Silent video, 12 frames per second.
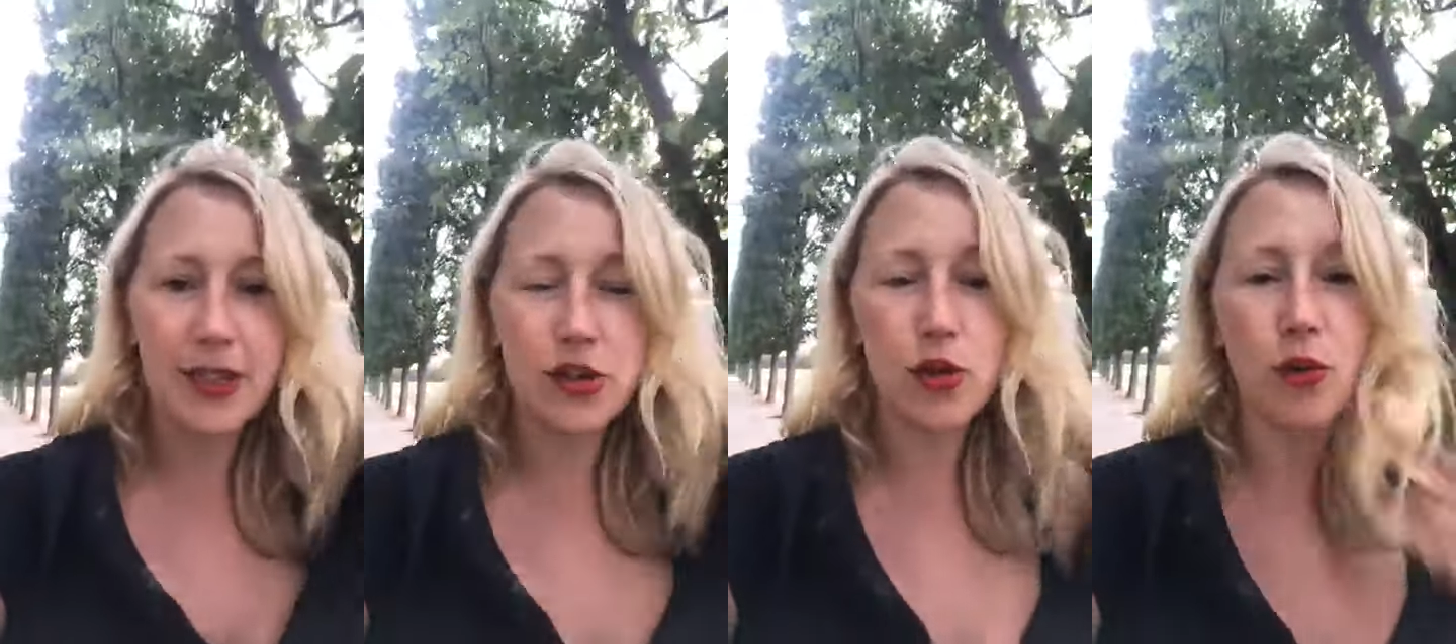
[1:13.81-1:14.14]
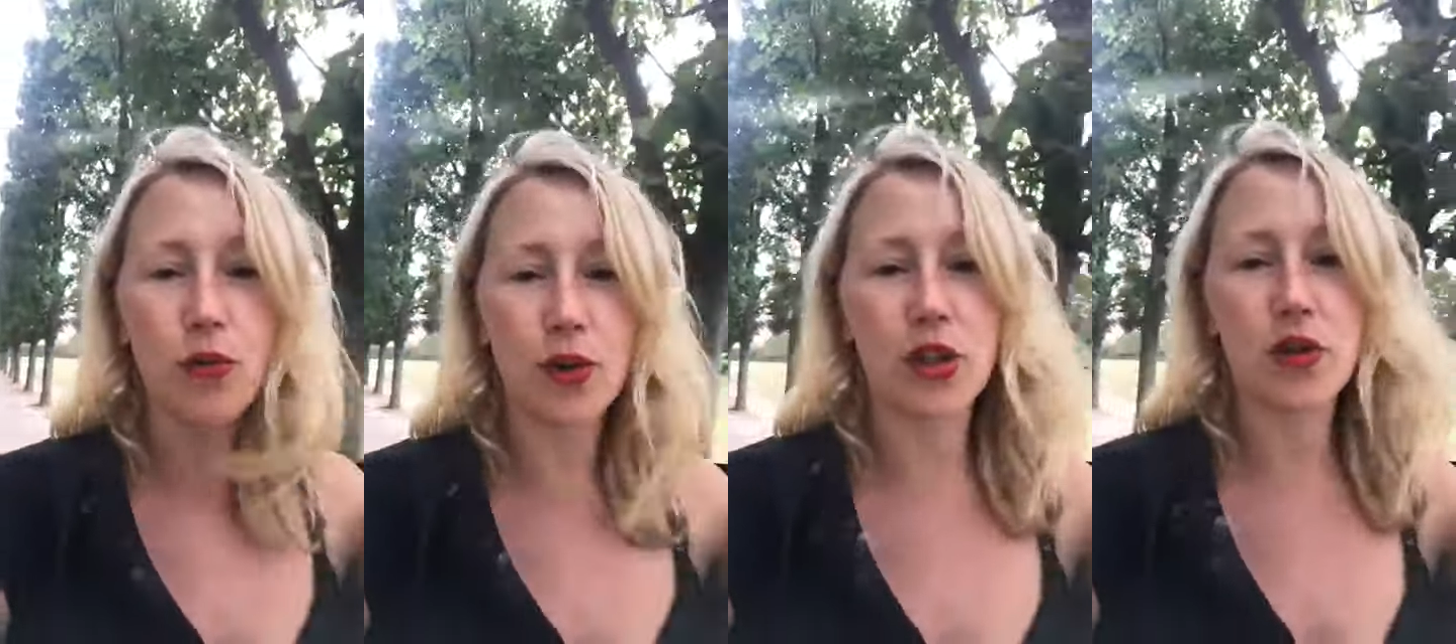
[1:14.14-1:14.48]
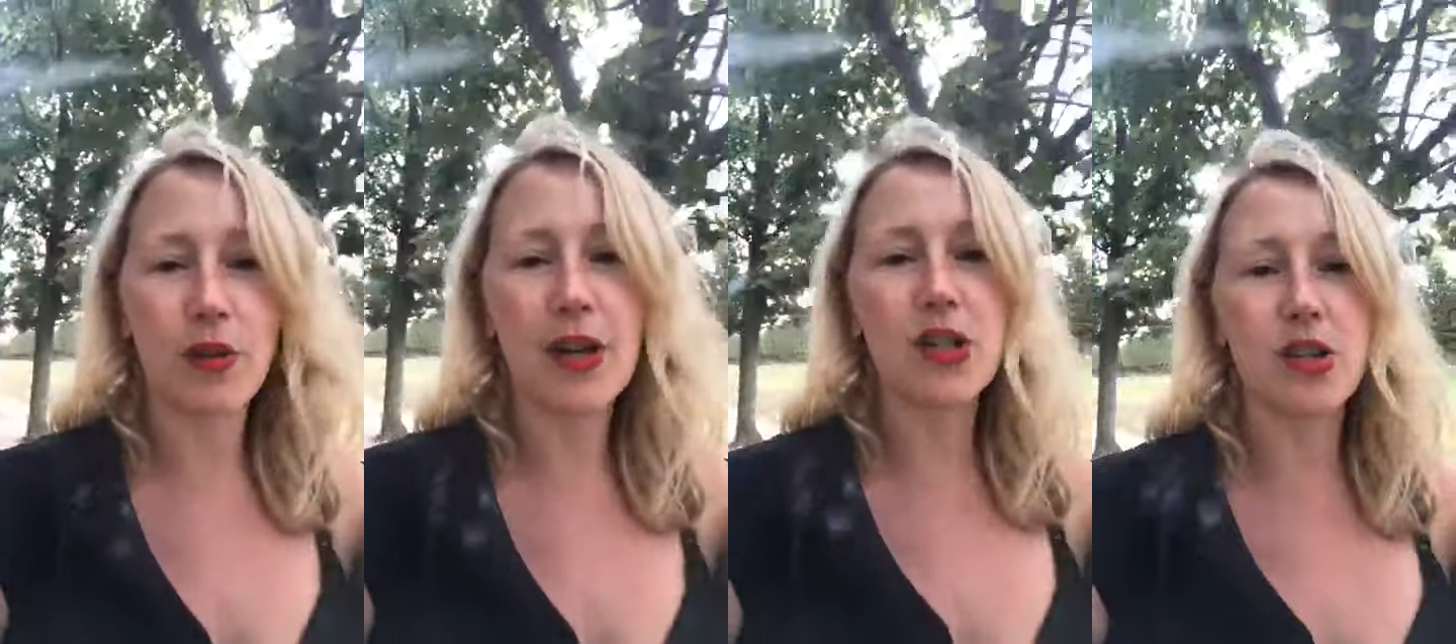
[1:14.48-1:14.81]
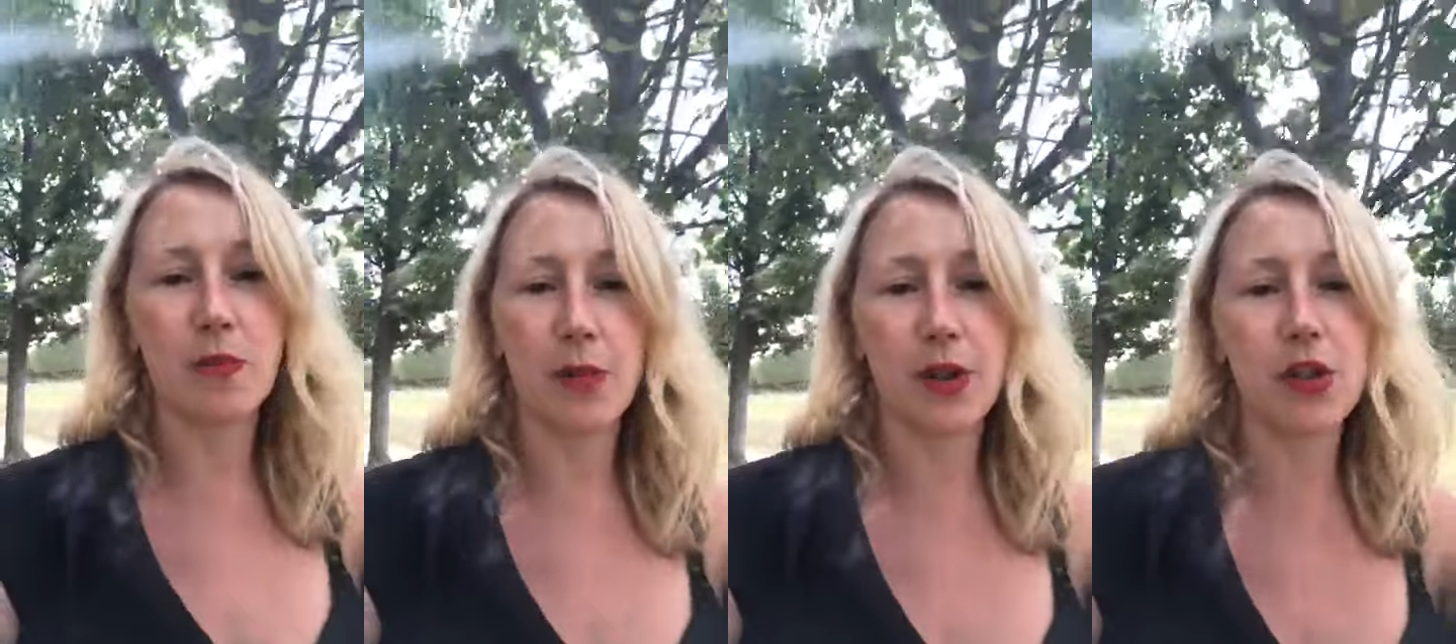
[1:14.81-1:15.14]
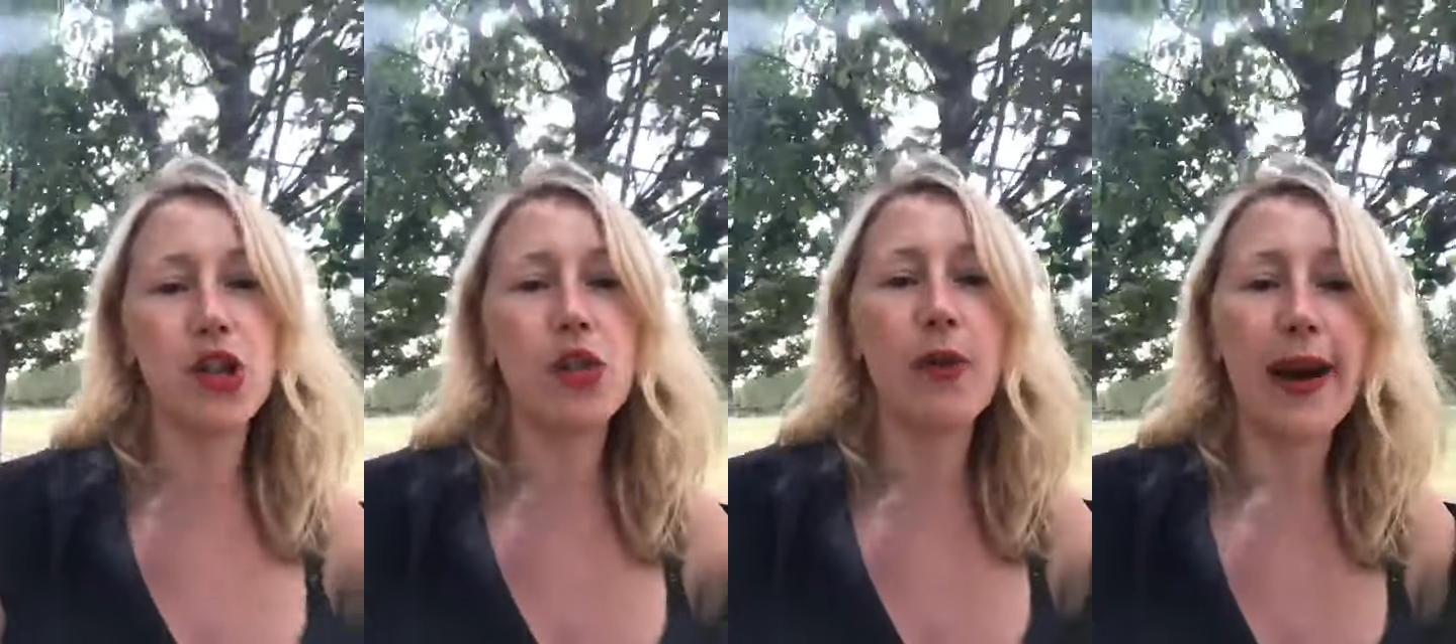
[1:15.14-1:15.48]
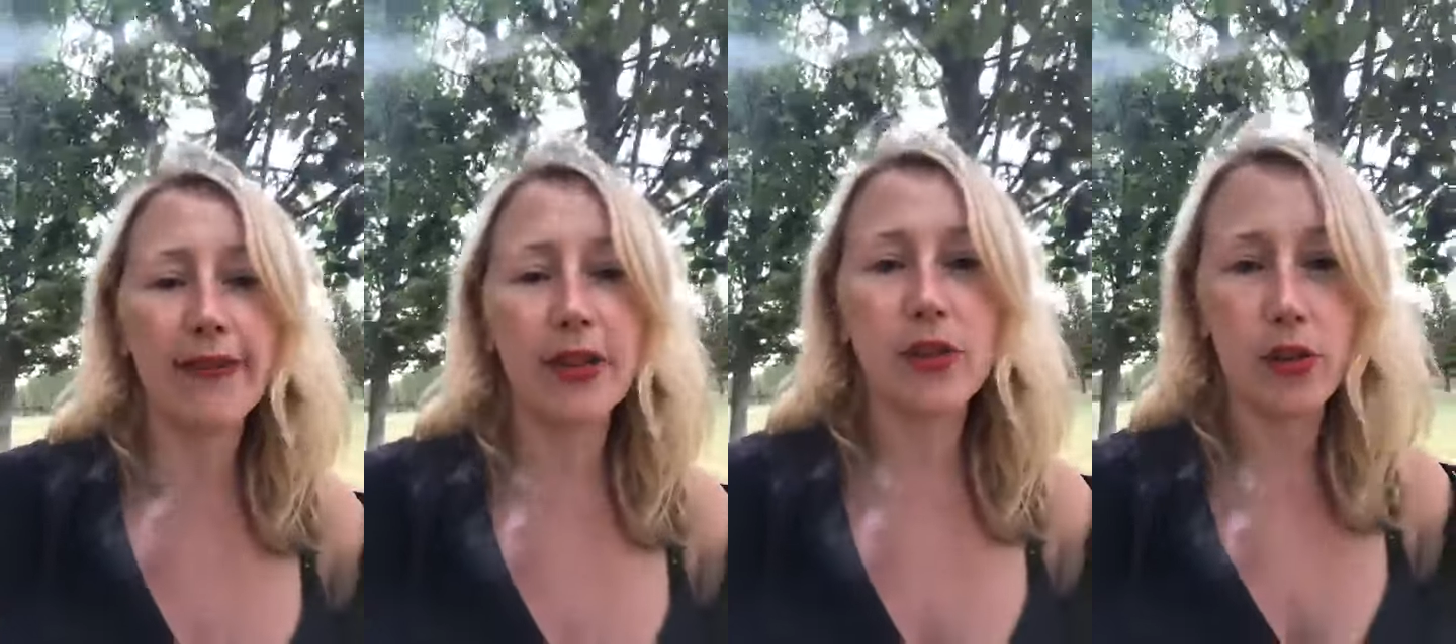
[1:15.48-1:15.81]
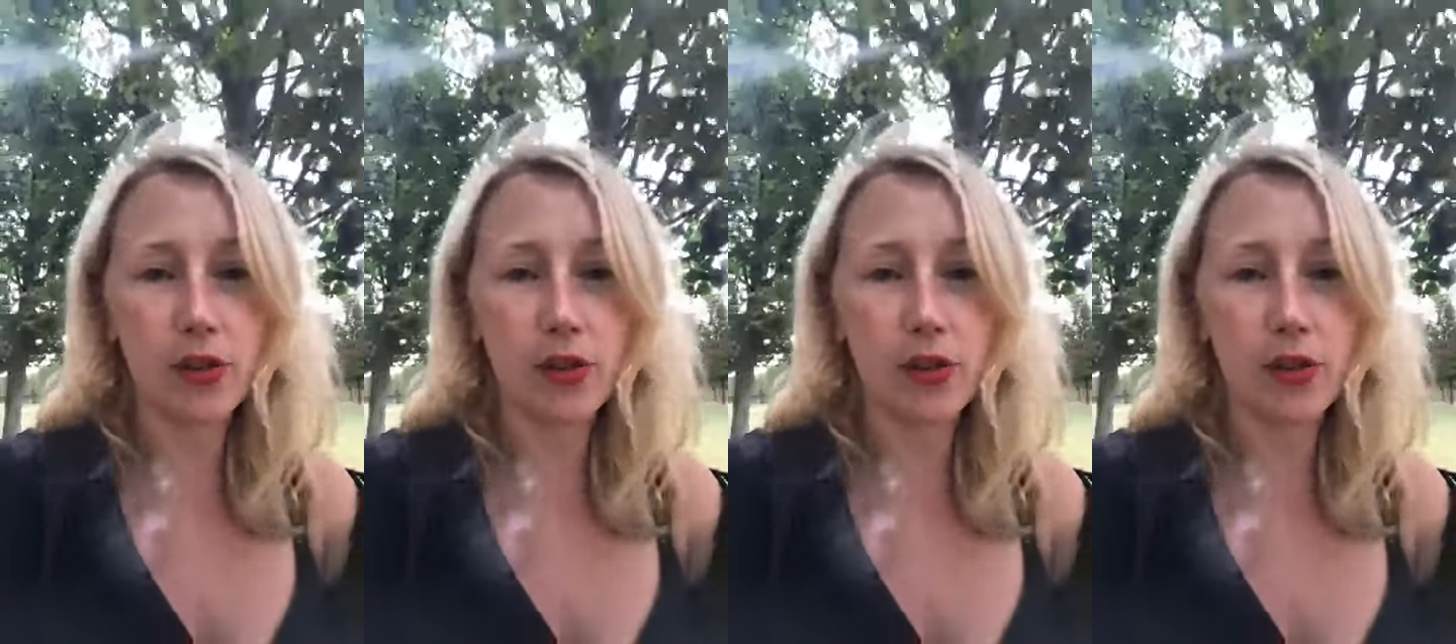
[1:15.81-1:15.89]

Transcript: is your frustration because you haven't